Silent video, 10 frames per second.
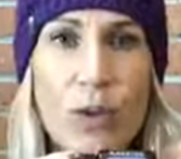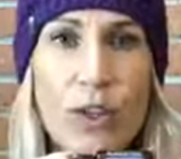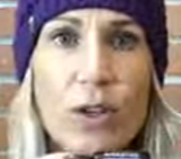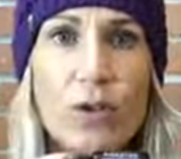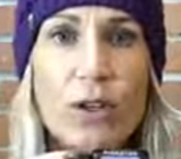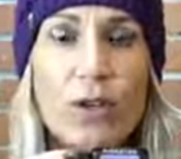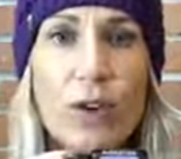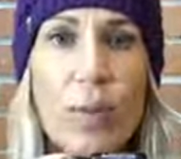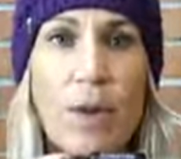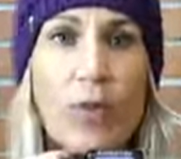You can use a
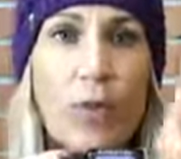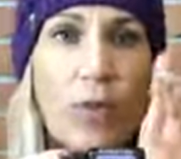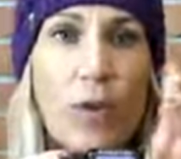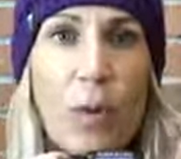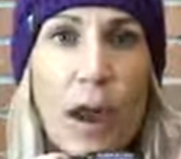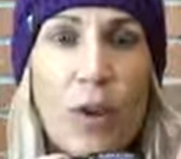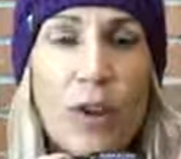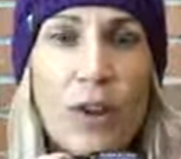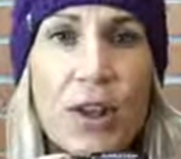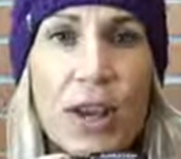drop on the roof of your mouth.